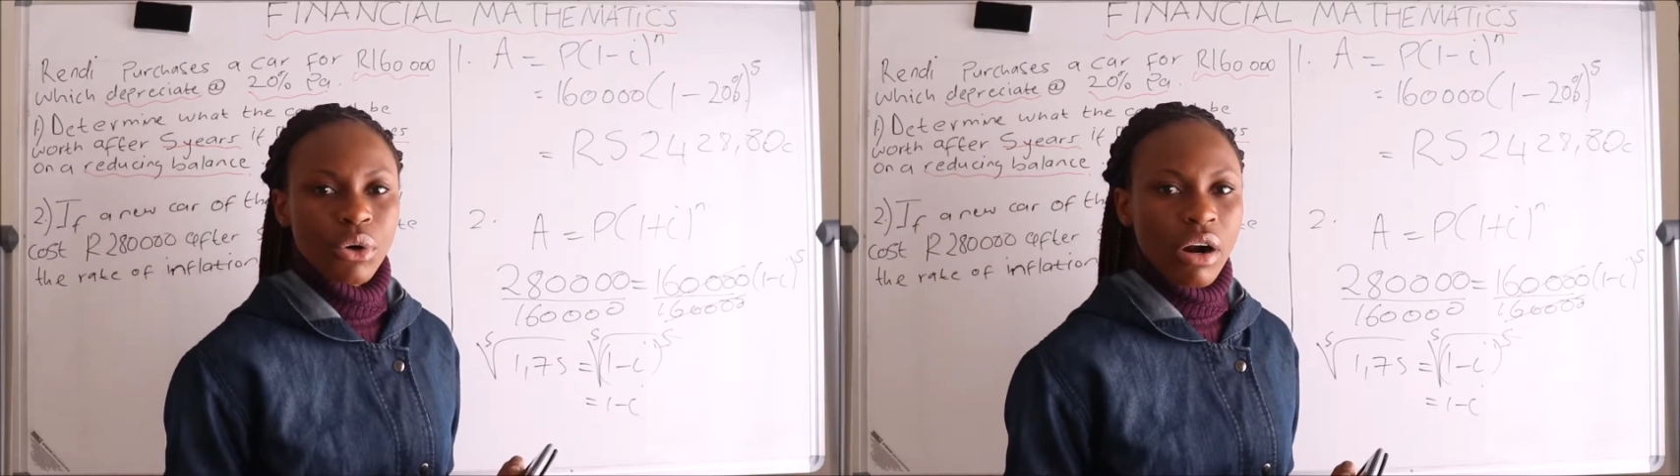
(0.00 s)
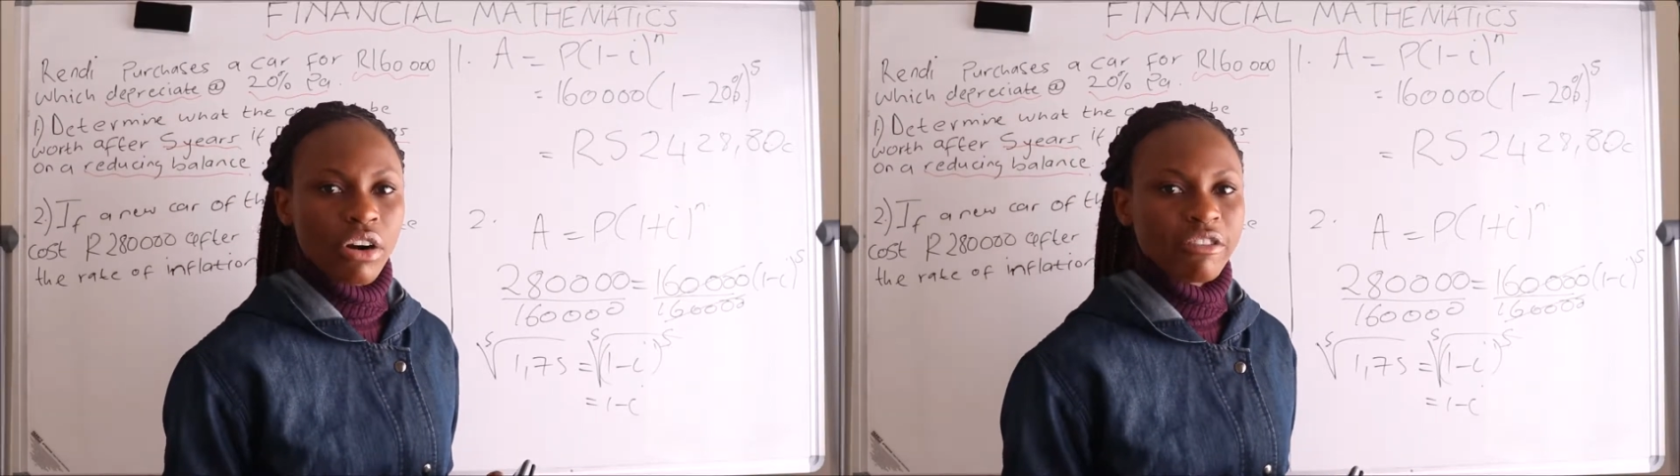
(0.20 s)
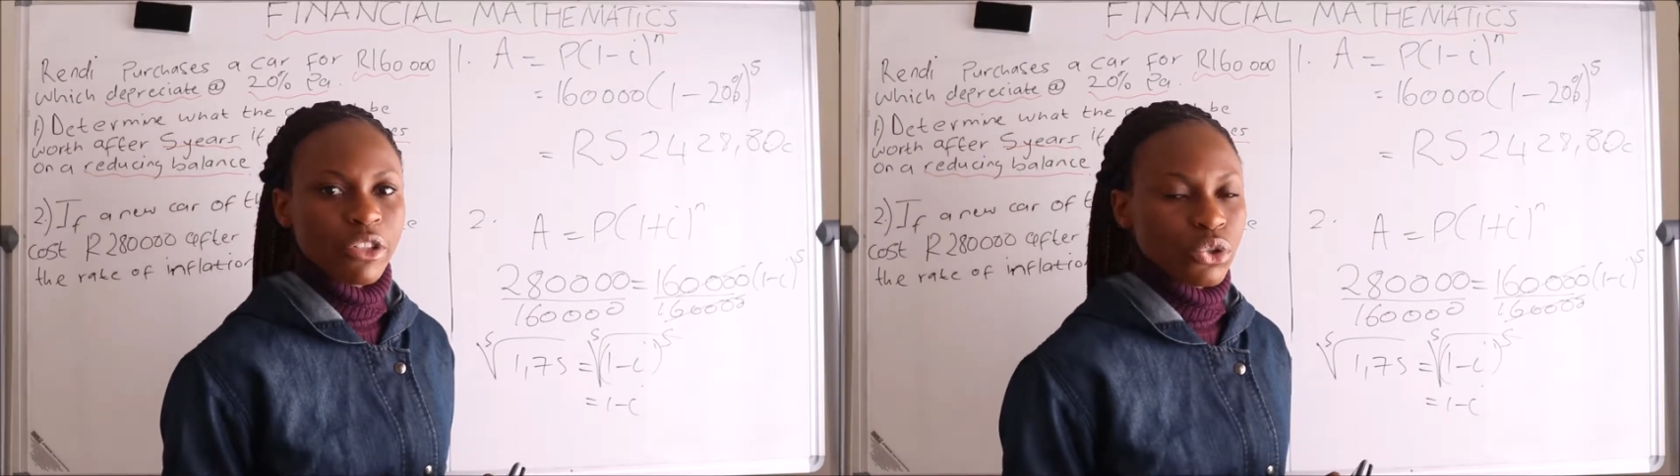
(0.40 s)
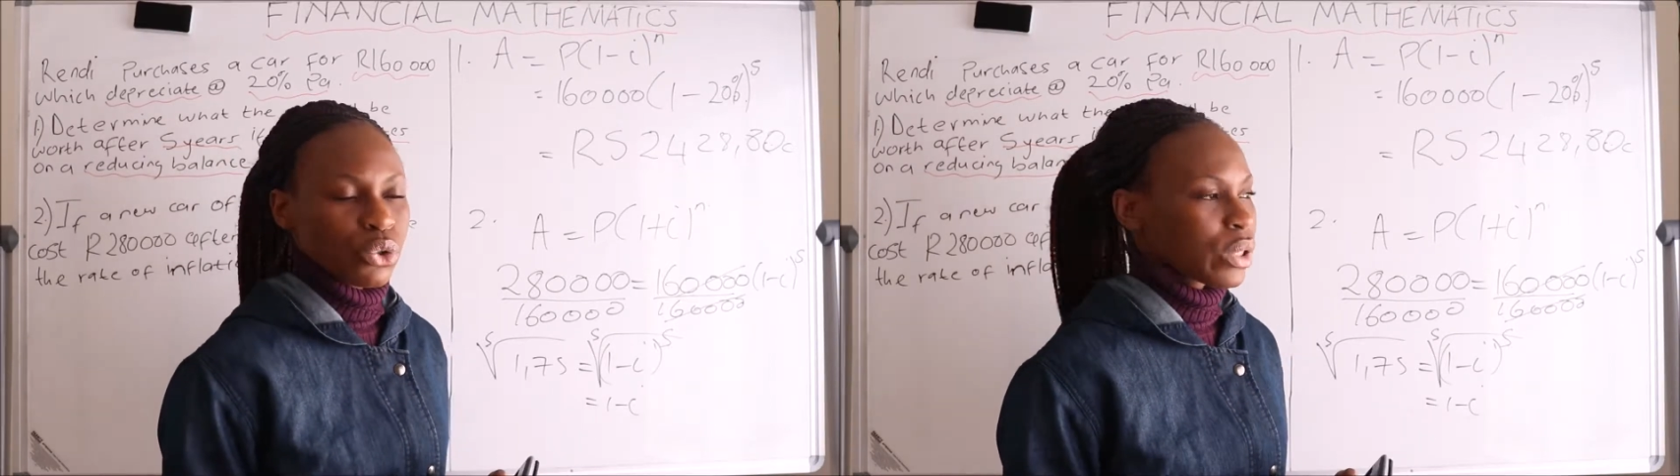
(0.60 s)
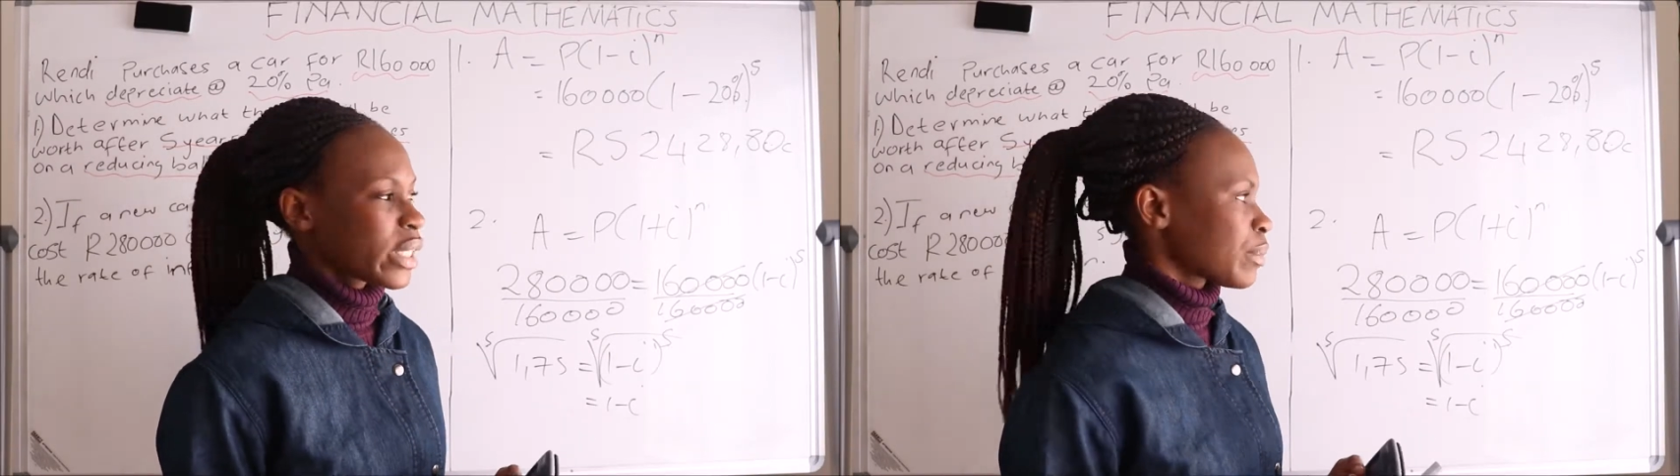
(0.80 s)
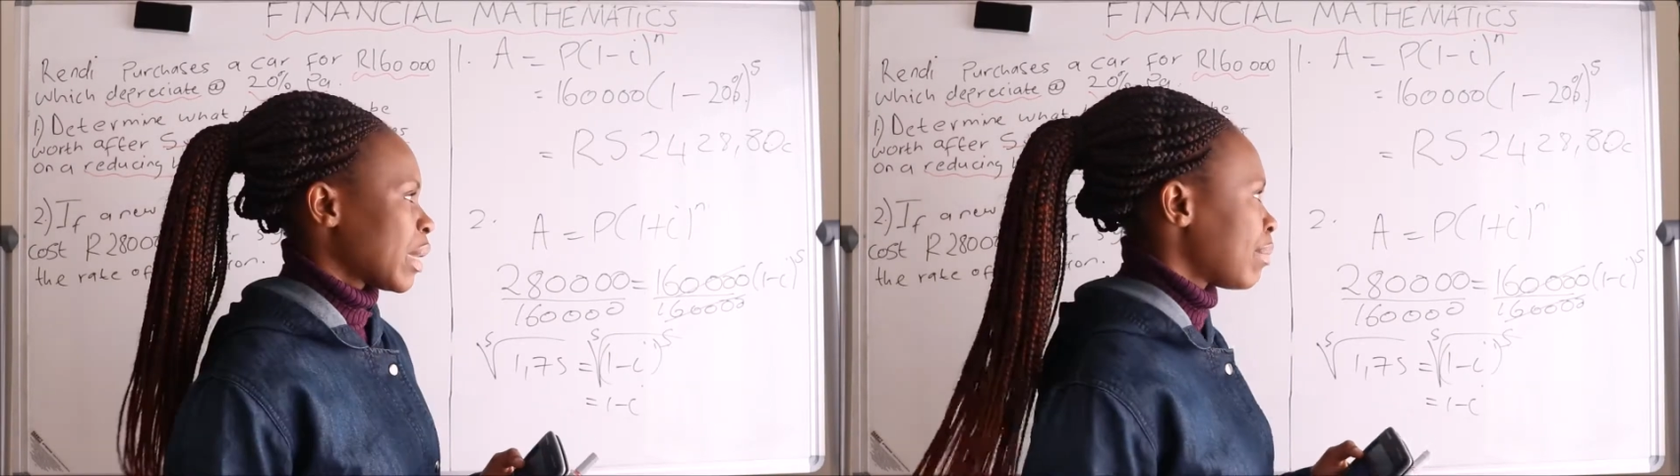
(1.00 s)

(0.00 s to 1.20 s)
round off to 2 decimal